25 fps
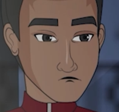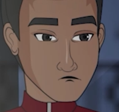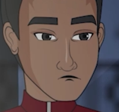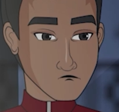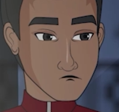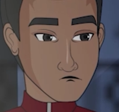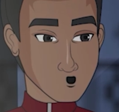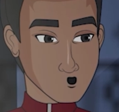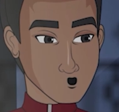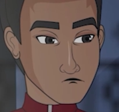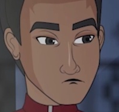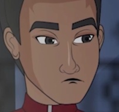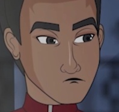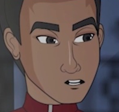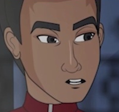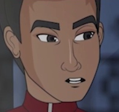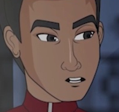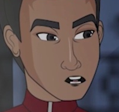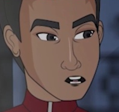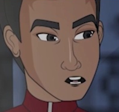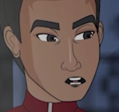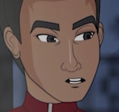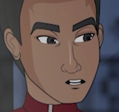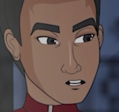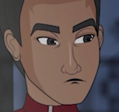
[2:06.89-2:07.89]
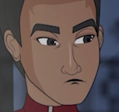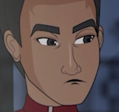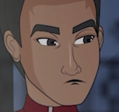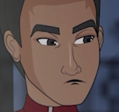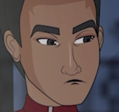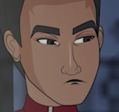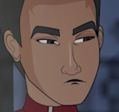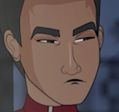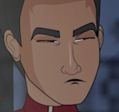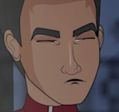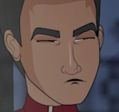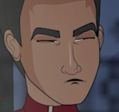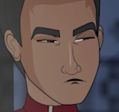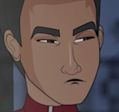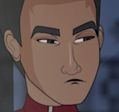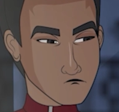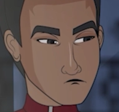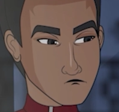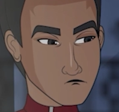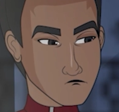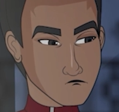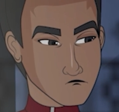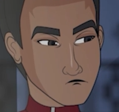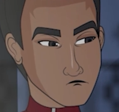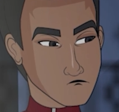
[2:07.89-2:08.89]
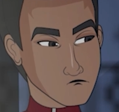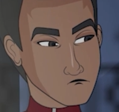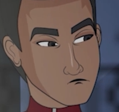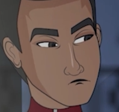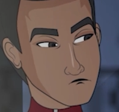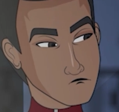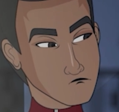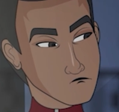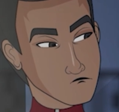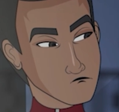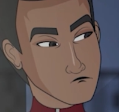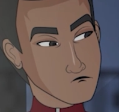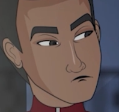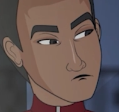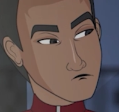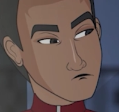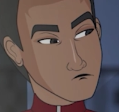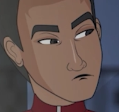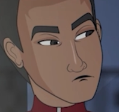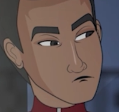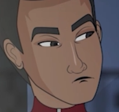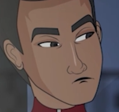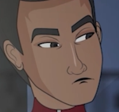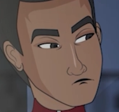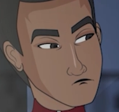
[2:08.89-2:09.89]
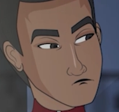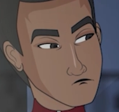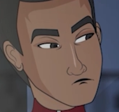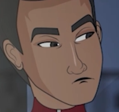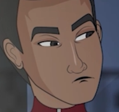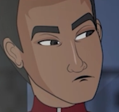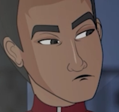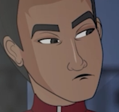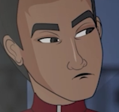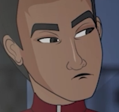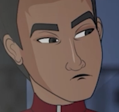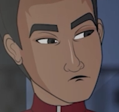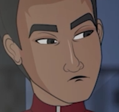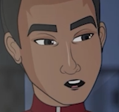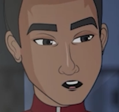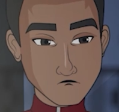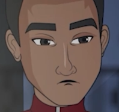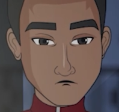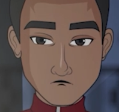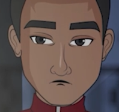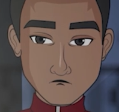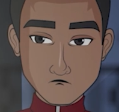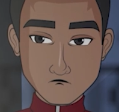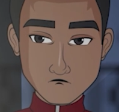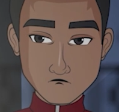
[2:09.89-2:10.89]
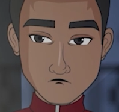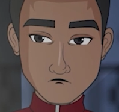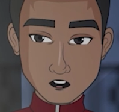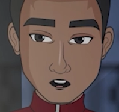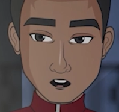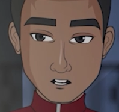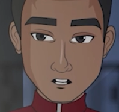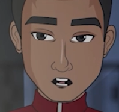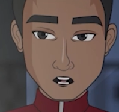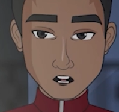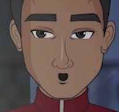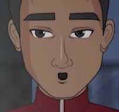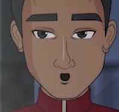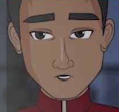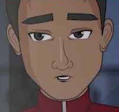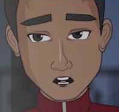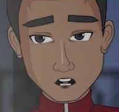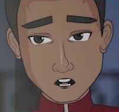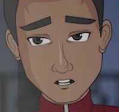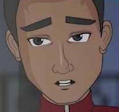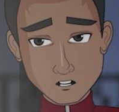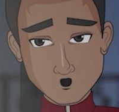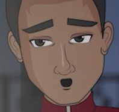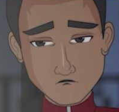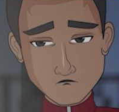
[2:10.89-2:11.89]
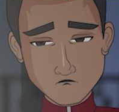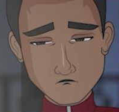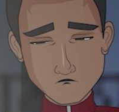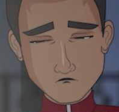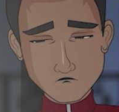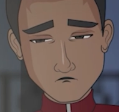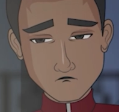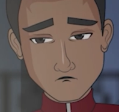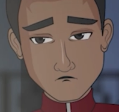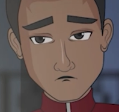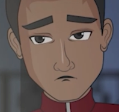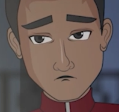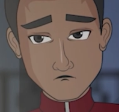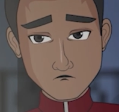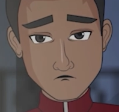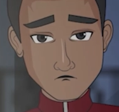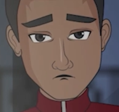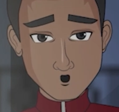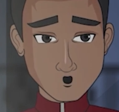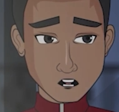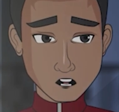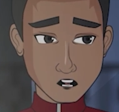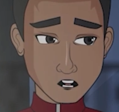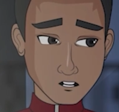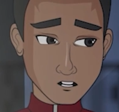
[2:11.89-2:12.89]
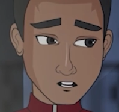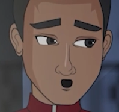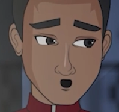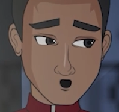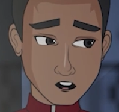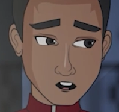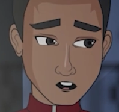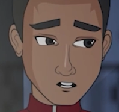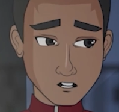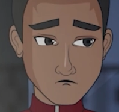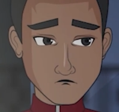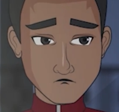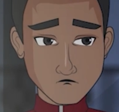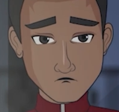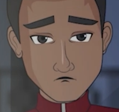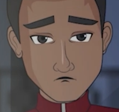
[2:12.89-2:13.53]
Oh, shit, Angelo says under his breath. I gotta use the bathroom. You take this one.